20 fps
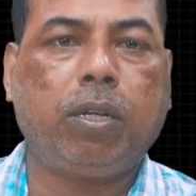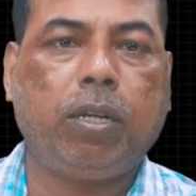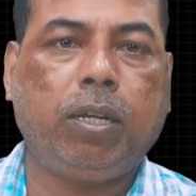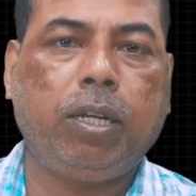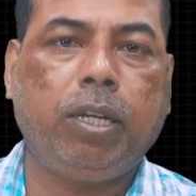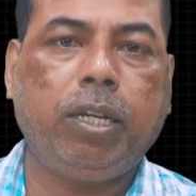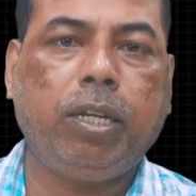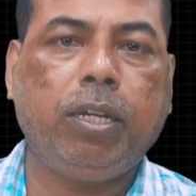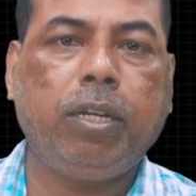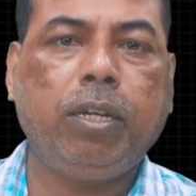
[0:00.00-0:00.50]

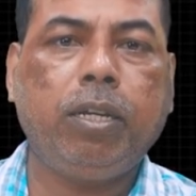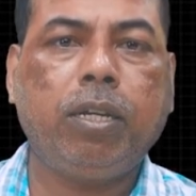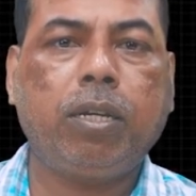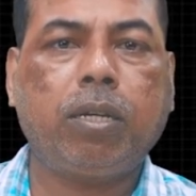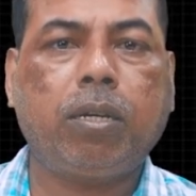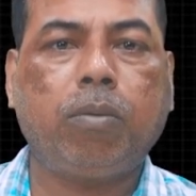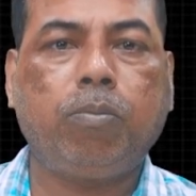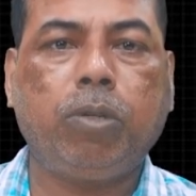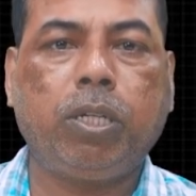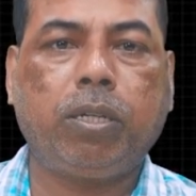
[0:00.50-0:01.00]

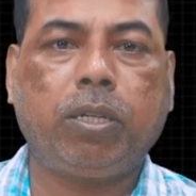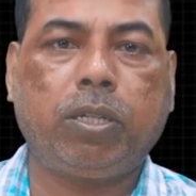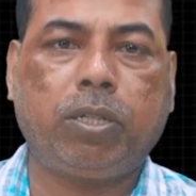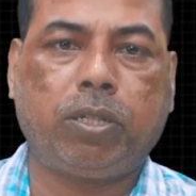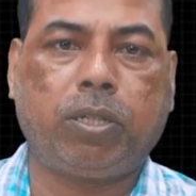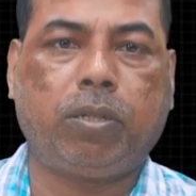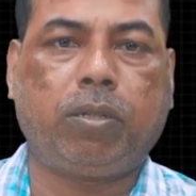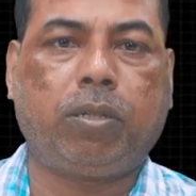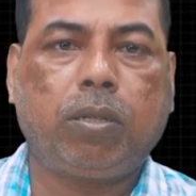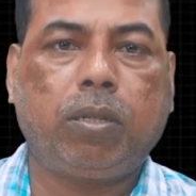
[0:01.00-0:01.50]
linear
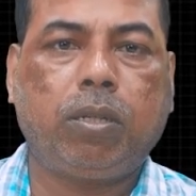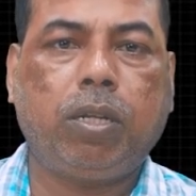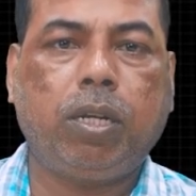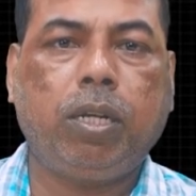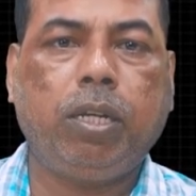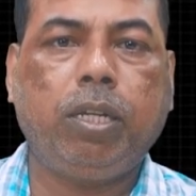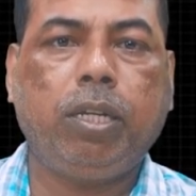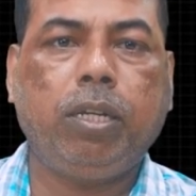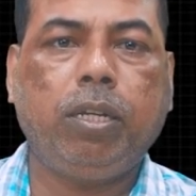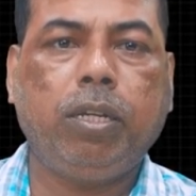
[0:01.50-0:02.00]
communication. The
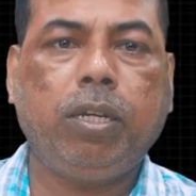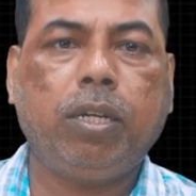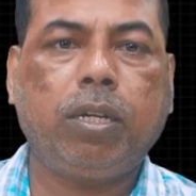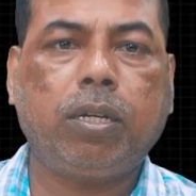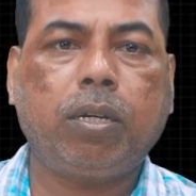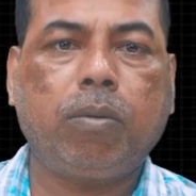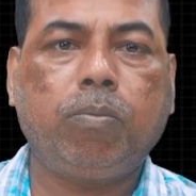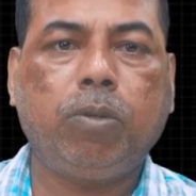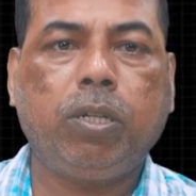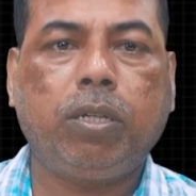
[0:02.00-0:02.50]

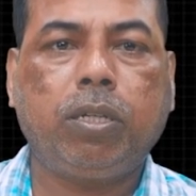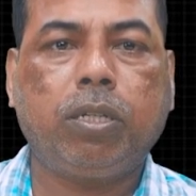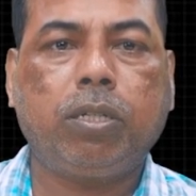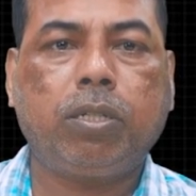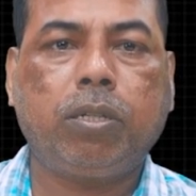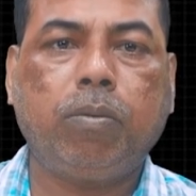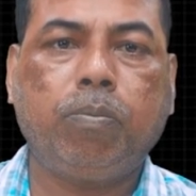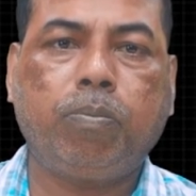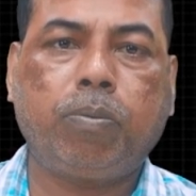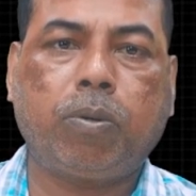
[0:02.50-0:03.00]
linear
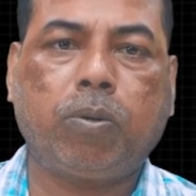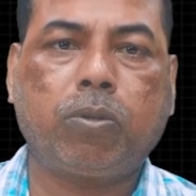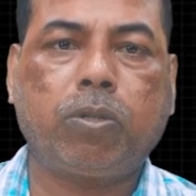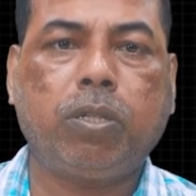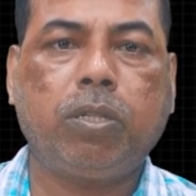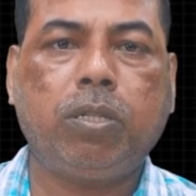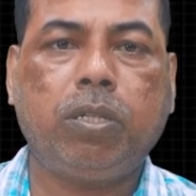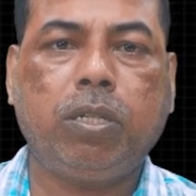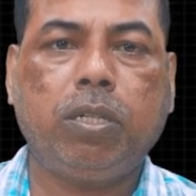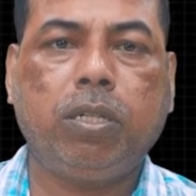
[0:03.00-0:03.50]
communication
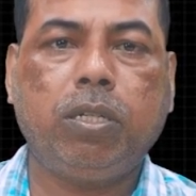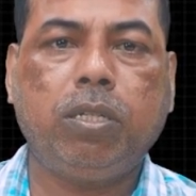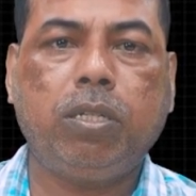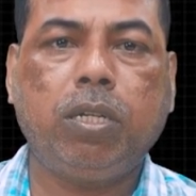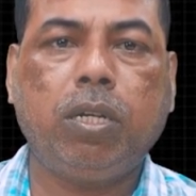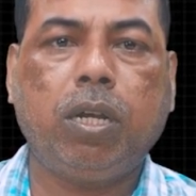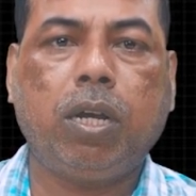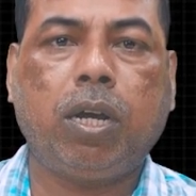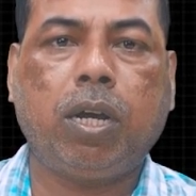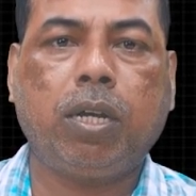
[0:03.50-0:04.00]
process
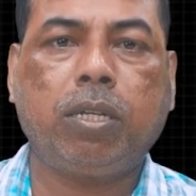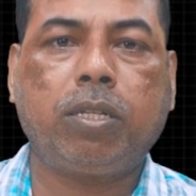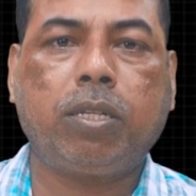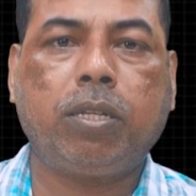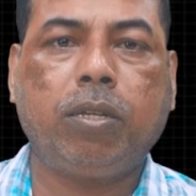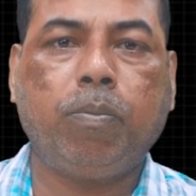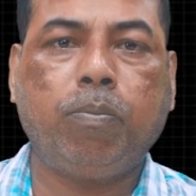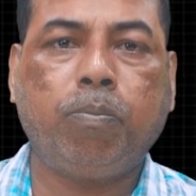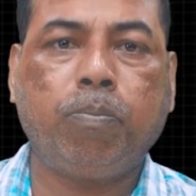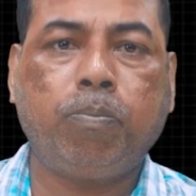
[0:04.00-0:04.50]
is a
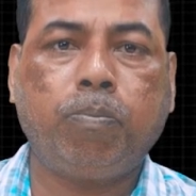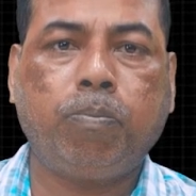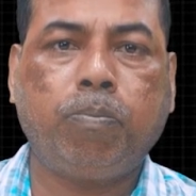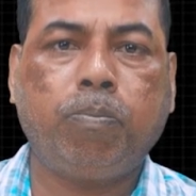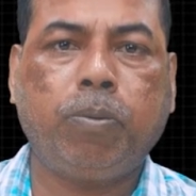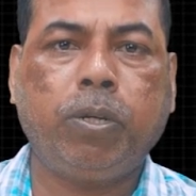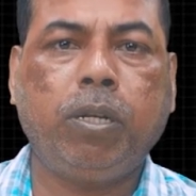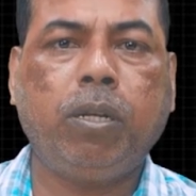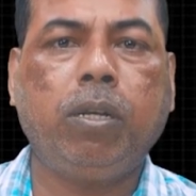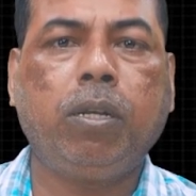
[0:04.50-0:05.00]

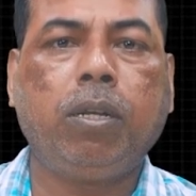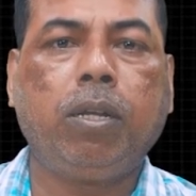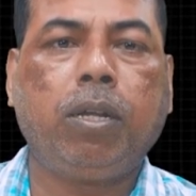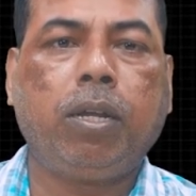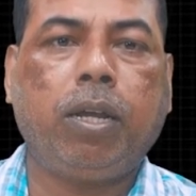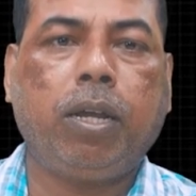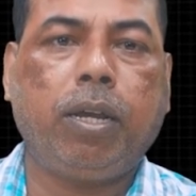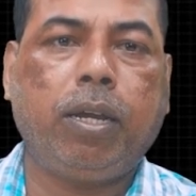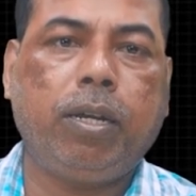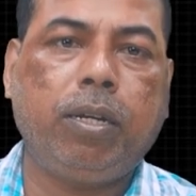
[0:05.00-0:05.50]
simple
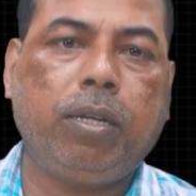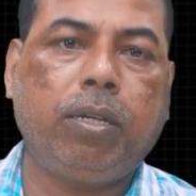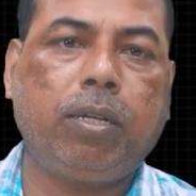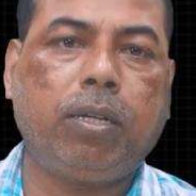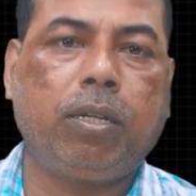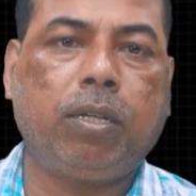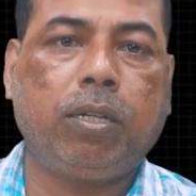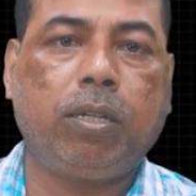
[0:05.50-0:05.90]
and